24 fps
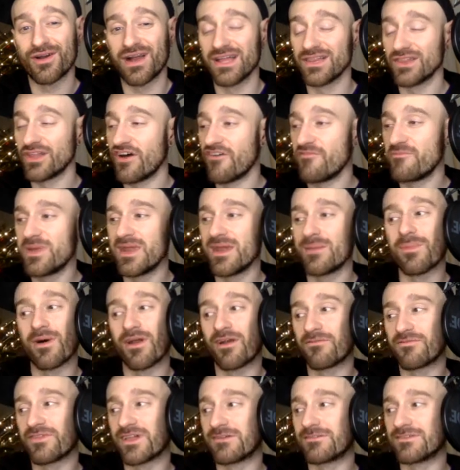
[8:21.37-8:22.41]
I love peanut butter
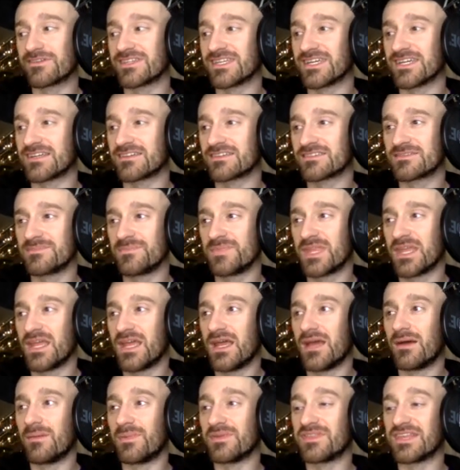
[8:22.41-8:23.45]
flavored things,
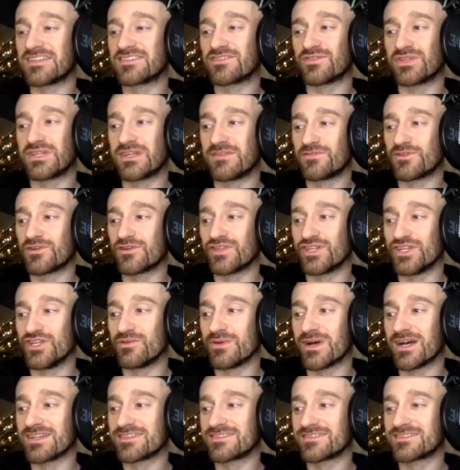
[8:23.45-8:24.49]
but that's only if you're in the
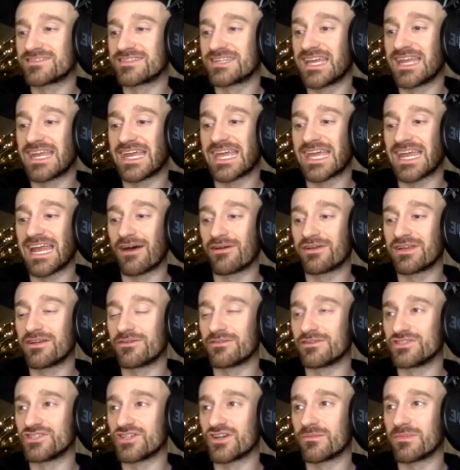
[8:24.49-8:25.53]
US. Getting it out here
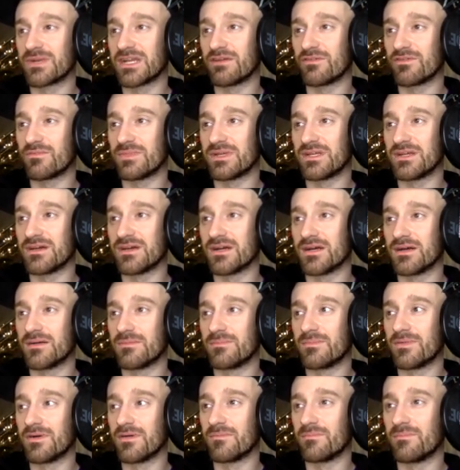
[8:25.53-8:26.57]
in Germany would be a
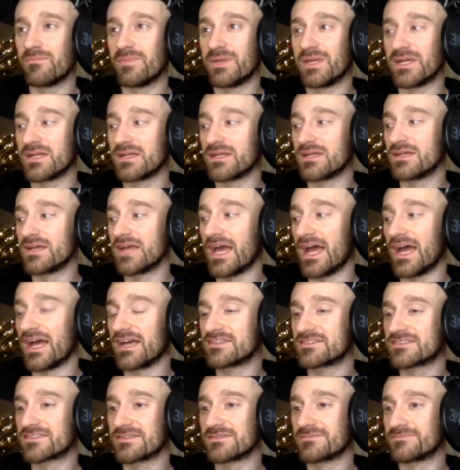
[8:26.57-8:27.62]
big
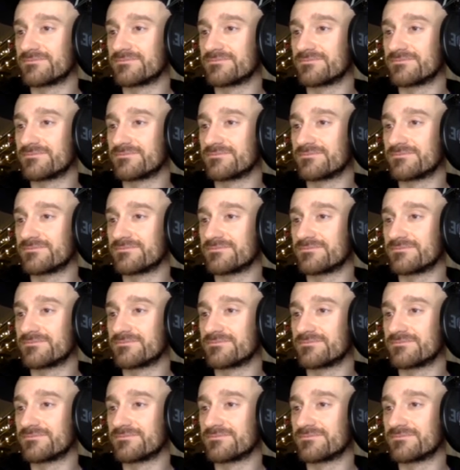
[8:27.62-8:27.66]
ask.